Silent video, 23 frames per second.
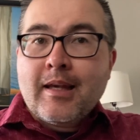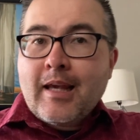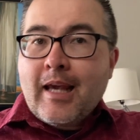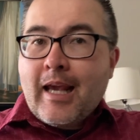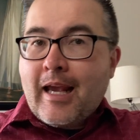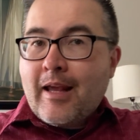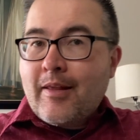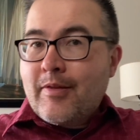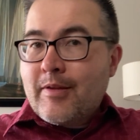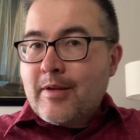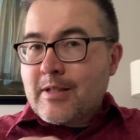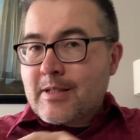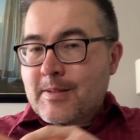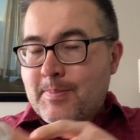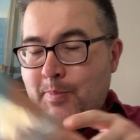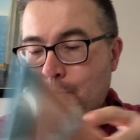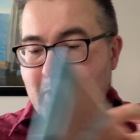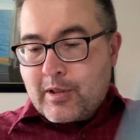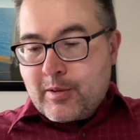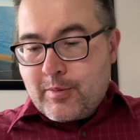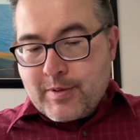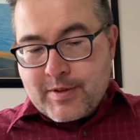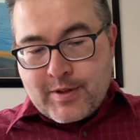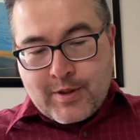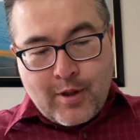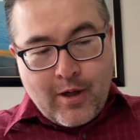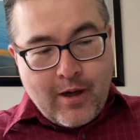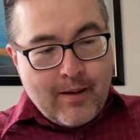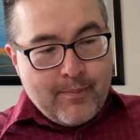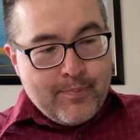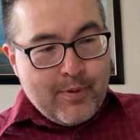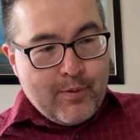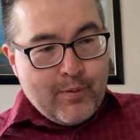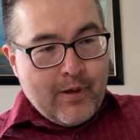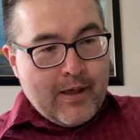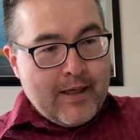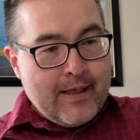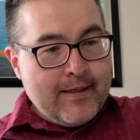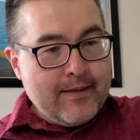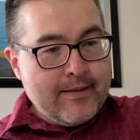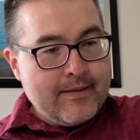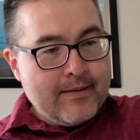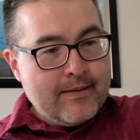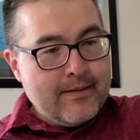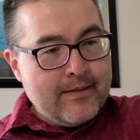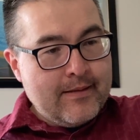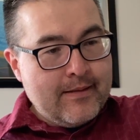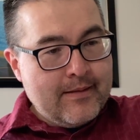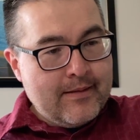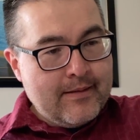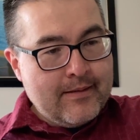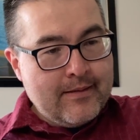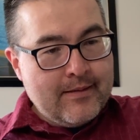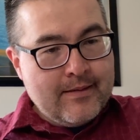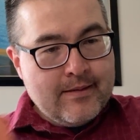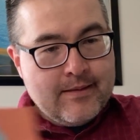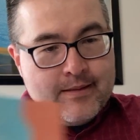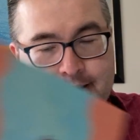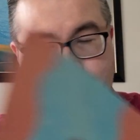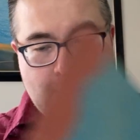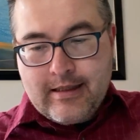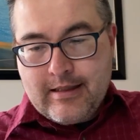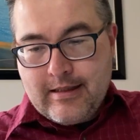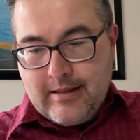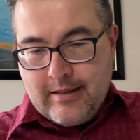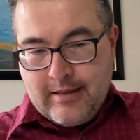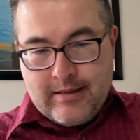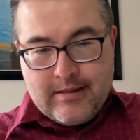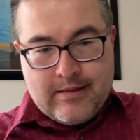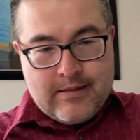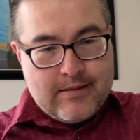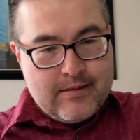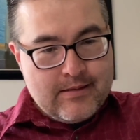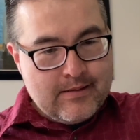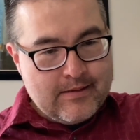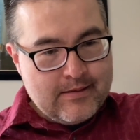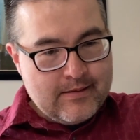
And this book was copyright in